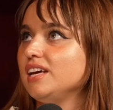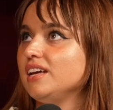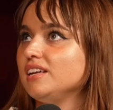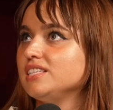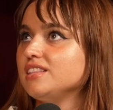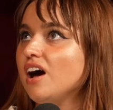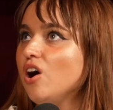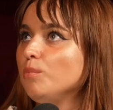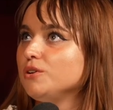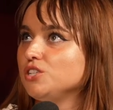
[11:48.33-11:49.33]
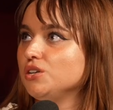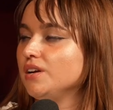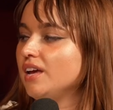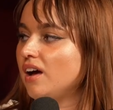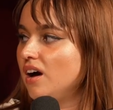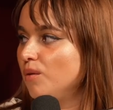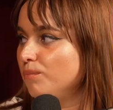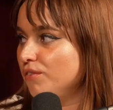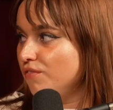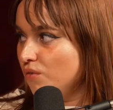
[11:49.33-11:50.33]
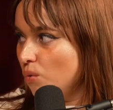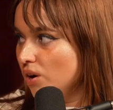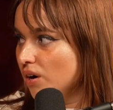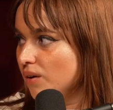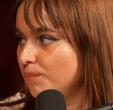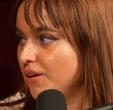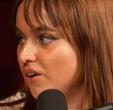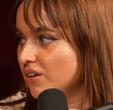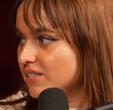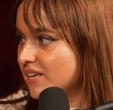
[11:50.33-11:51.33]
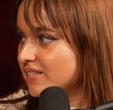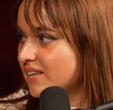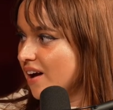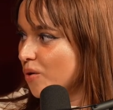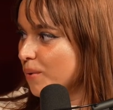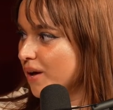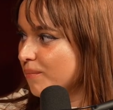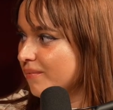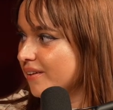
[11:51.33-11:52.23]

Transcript: Did that opportunity come before Beyonce's album?